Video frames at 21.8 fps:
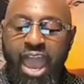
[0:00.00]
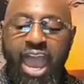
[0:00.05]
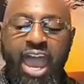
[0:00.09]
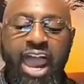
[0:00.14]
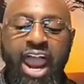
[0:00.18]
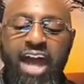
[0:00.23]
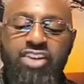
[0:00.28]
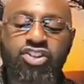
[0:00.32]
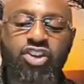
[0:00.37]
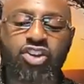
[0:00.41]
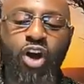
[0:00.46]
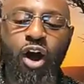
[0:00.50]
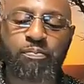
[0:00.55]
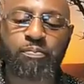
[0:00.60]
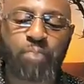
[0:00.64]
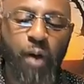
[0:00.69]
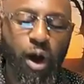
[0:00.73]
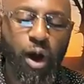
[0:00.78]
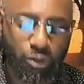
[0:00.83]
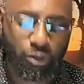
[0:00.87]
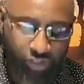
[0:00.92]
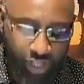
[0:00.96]
And I saw a
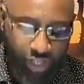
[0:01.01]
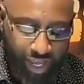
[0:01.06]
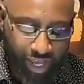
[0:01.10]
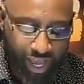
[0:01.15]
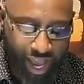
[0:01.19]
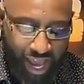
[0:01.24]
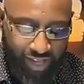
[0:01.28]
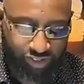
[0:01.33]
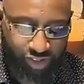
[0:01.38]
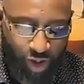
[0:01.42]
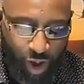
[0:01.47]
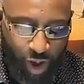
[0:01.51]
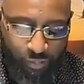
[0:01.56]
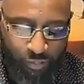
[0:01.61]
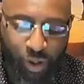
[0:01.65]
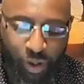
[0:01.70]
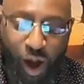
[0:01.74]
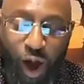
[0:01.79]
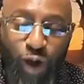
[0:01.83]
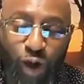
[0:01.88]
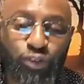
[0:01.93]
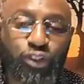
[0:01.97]

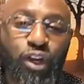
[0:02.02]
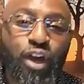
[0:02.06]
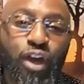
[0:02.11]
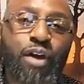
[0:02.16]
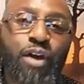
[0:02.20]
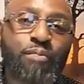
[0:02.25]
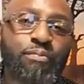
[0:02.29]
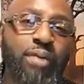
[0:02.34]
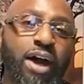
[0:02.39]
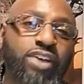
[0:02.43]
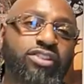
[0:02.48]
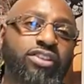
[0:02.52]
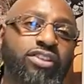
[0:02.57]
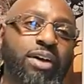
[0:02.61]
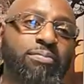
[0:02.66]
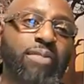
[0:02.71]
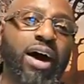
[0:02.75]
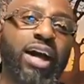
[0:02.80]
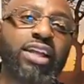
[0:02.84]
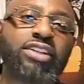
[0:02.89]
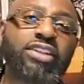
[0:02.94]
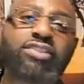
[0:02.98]
post by
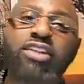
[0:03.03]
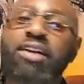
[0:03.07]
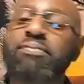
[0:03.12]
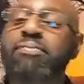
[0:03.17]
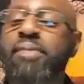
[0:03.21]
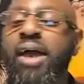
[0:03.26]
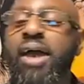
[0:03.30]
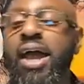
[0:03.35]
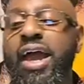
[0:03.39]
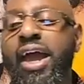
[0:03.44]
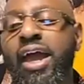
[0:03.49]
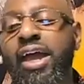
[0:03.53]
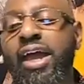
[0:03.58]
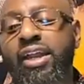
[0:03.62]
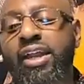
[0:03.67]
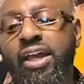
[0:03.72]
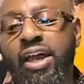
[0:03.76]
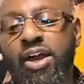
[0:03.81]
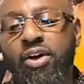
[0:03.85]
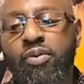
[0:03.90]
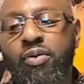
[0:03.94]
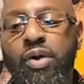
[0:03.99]
somebody that said, man,
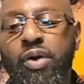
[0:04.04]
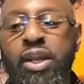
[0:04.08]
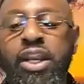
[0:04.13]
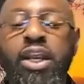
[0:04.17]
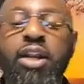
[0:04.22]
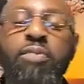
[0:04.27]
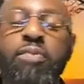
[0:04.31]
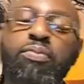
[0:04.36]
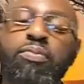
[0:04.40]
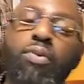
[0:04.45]
we need a